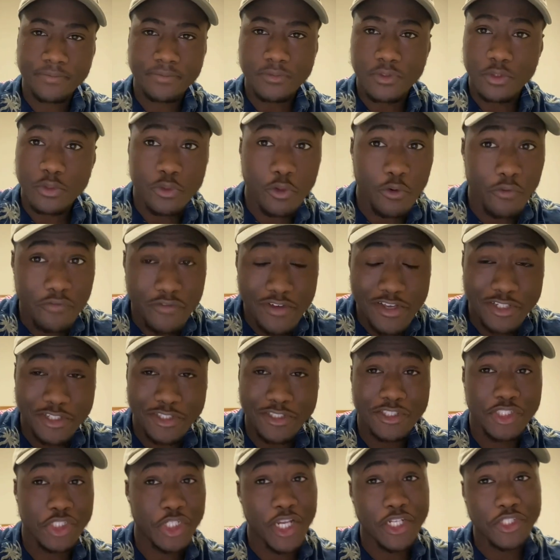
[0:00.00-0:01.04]
So Vision
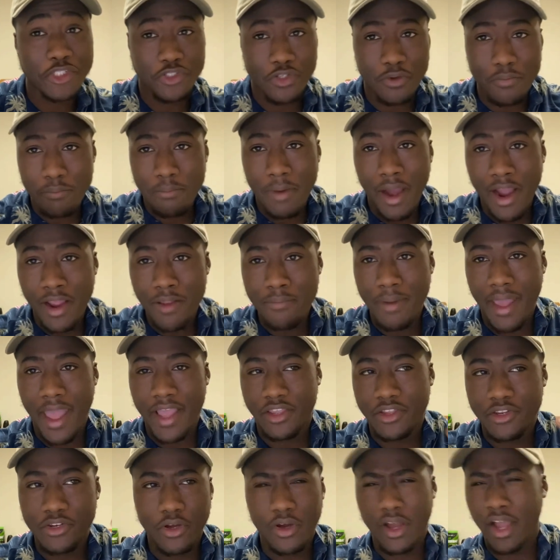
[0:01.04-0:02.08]
changed her mind back.
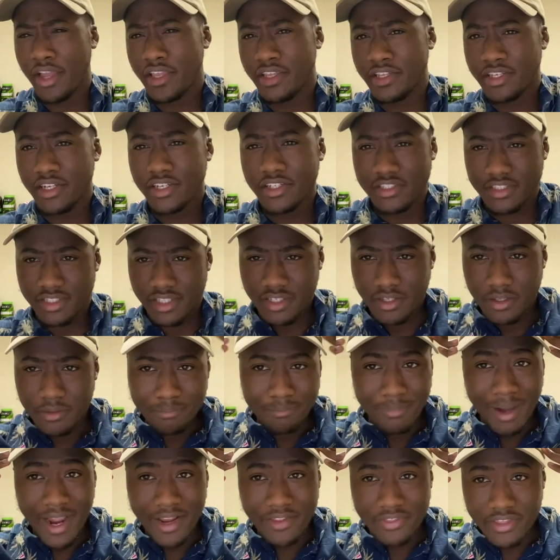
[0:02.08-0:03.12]
How he does the
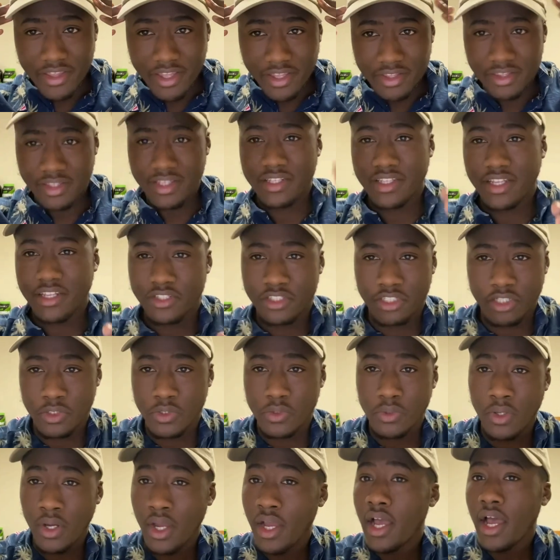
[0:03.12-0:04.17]
mind thing he did to
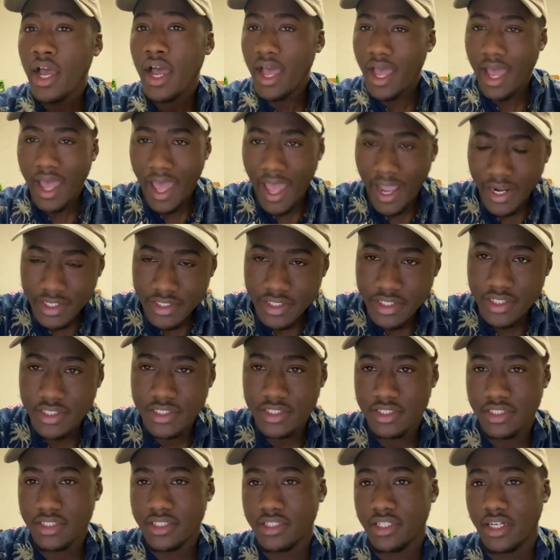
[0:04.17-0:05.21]
Agnes
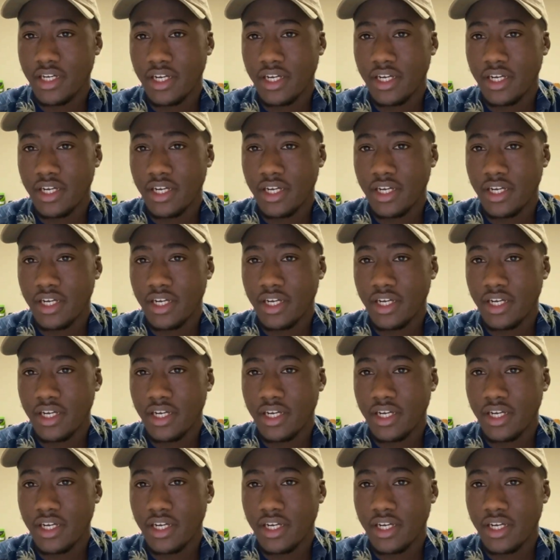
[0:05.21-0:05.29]
and